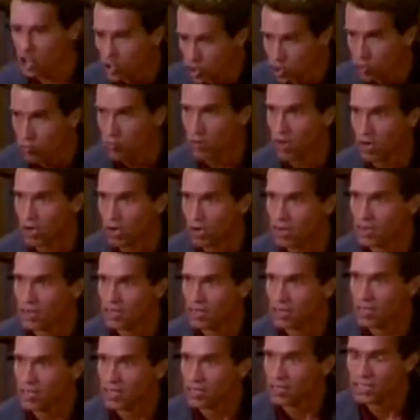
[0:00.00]
a tumor.
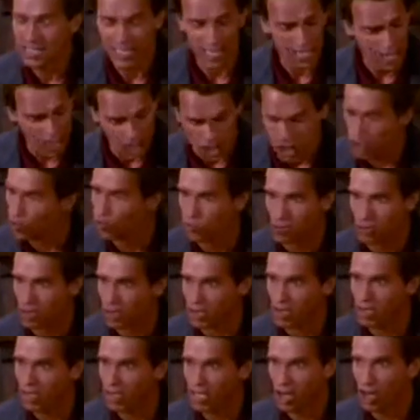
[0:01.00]
It's not a
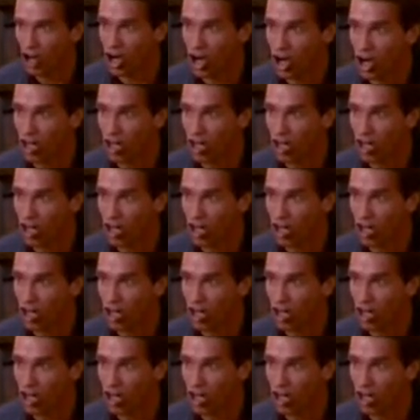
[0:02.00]
tumor at